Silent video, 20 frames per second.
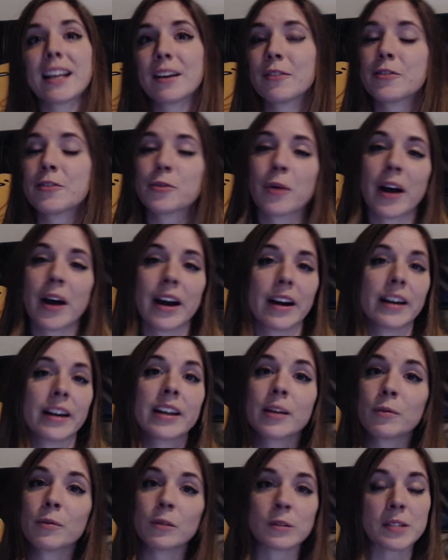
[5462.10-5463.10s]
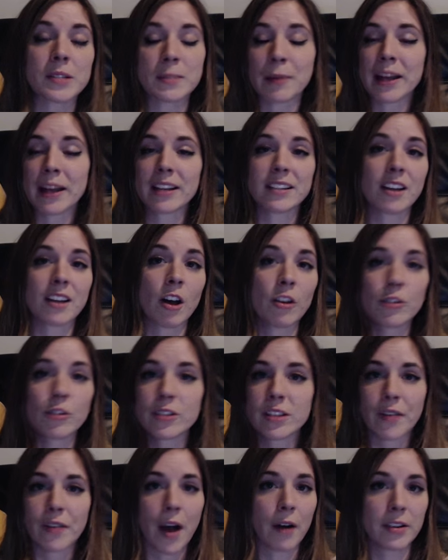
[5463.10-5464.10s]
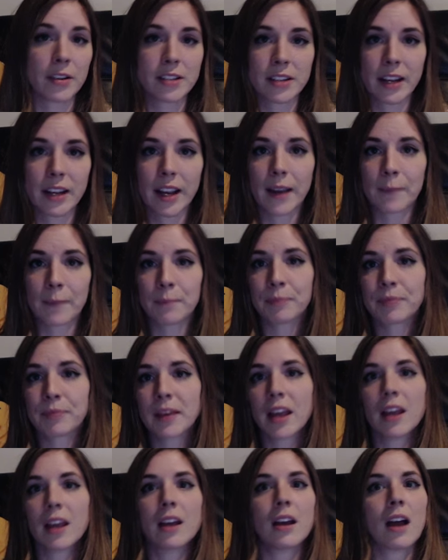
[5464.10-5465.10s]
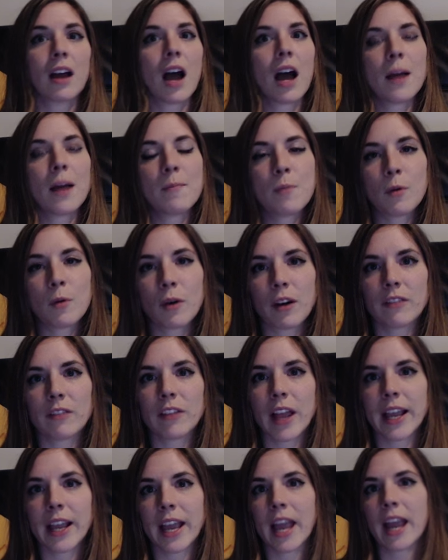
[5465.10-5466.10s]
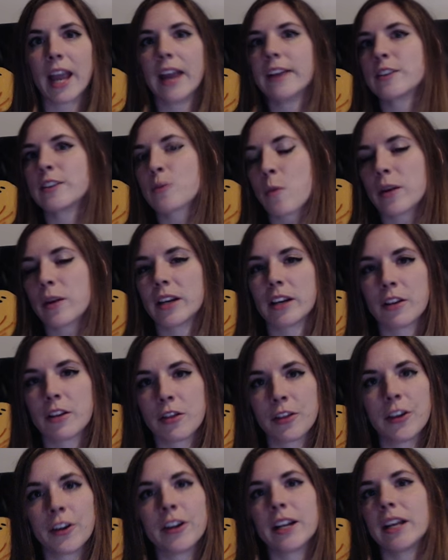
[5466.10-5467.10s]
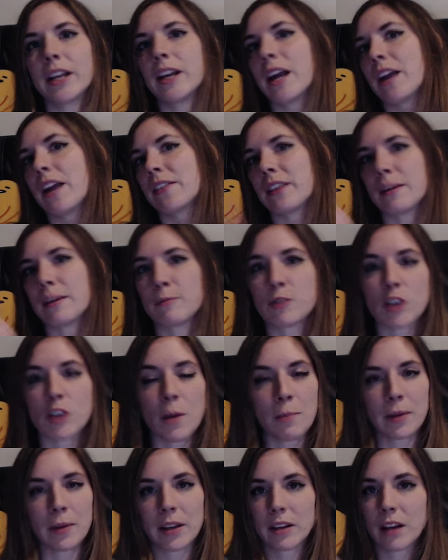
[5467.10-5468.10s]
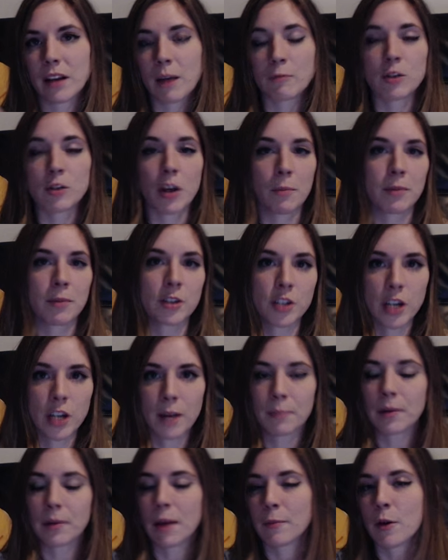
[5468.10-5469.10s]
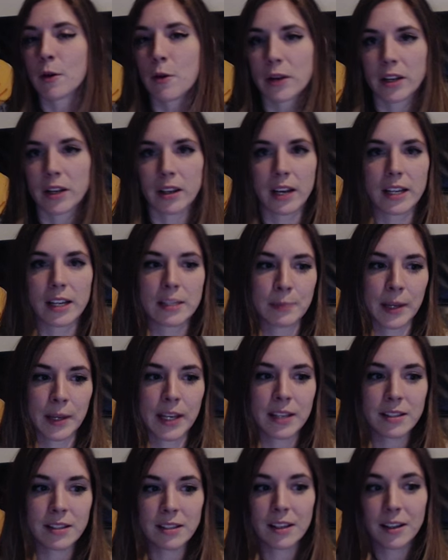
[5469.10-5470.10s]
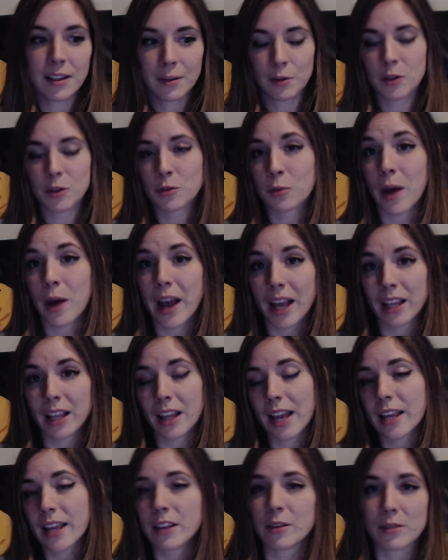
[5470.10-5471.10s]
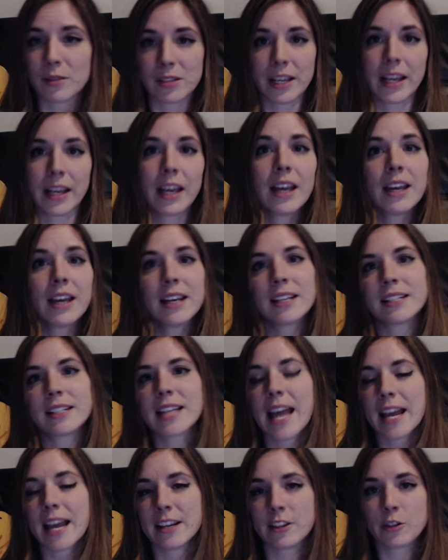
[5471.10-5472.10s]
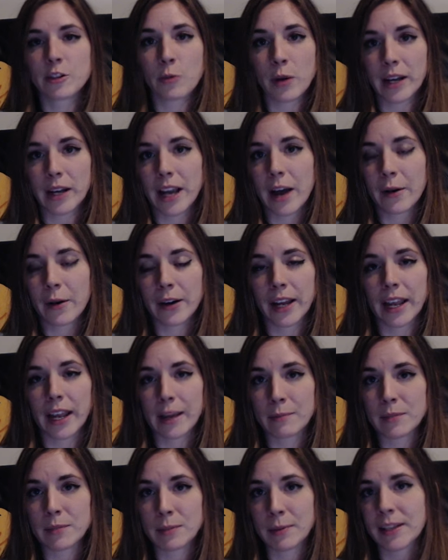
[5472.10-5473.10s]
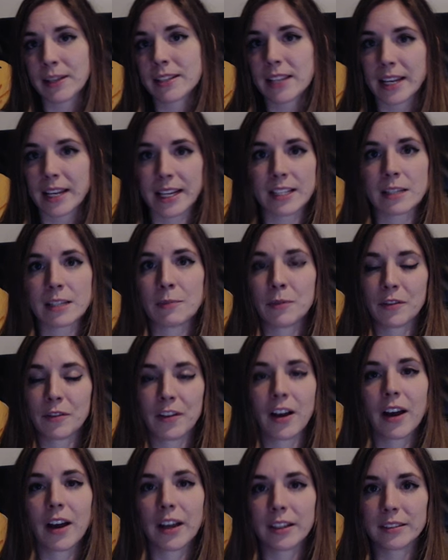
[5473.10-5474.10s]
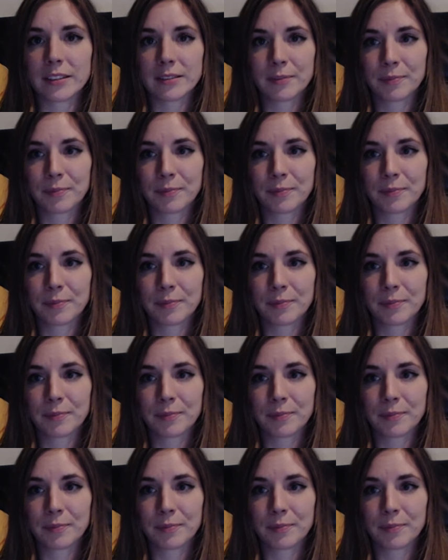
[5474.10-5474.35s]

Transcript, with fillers: O'Dwyer. He will spend hundreds of hours in a game. I'm more of like a 20 to 30, and then I'm jumping ship. I'm going to the next place, which is why I like those like 10 to 20 hour games, because then I get to move on.